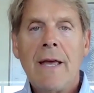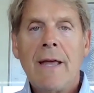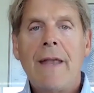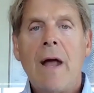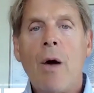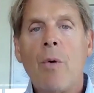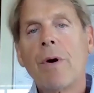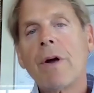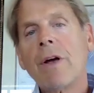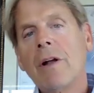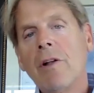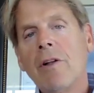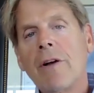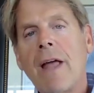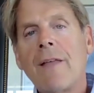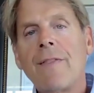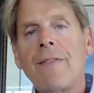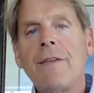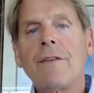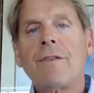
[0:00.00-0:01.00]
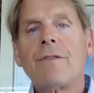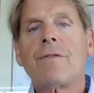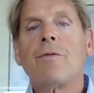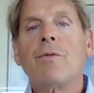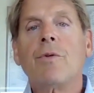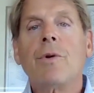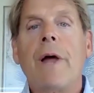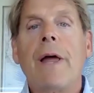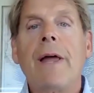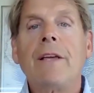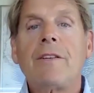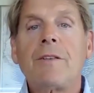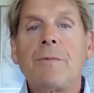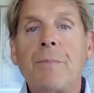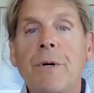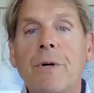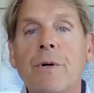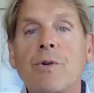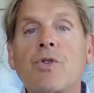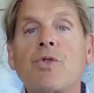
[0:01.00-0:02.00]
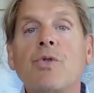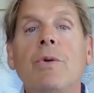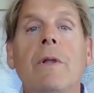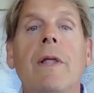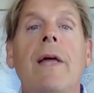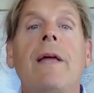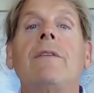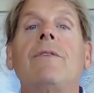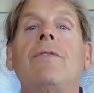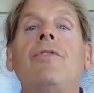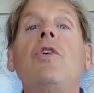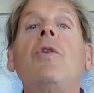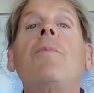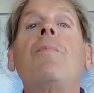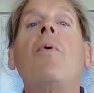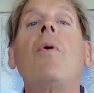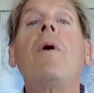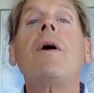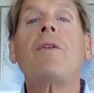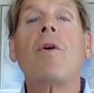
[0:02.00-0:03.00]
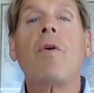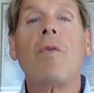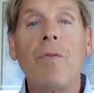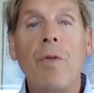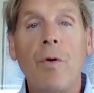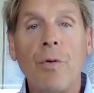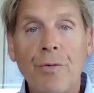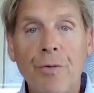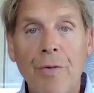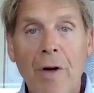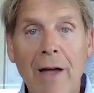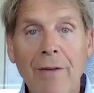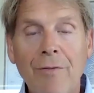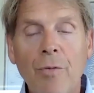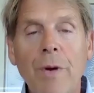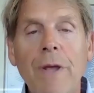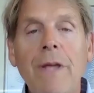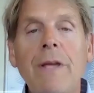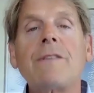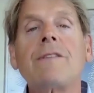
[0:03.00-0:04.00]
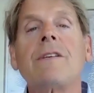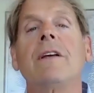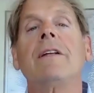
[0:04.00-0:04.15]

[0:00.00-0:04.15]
Now we're going to look at this through a spiritual lens viewpoint over those 5 weeks.